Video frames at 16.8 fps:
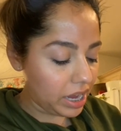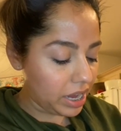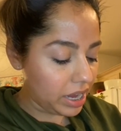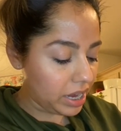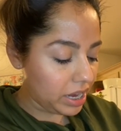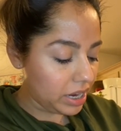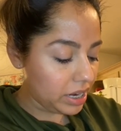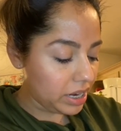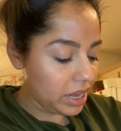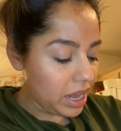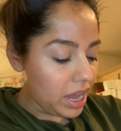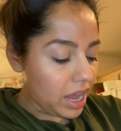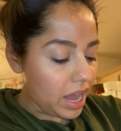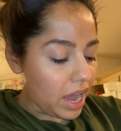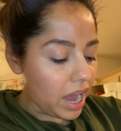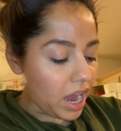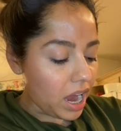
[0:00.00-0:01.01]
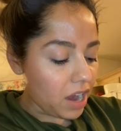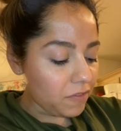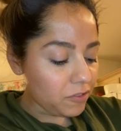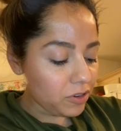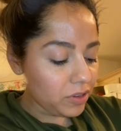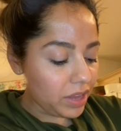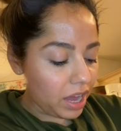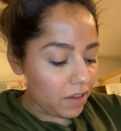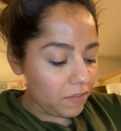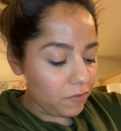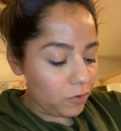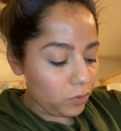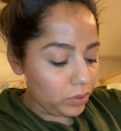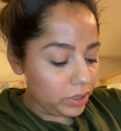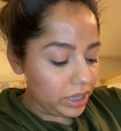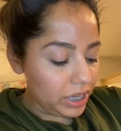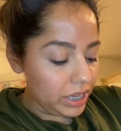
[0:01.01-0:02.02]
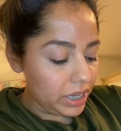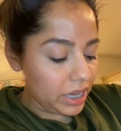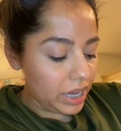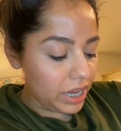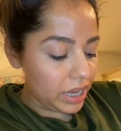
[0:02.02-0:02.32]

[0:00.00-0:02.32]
And after that fully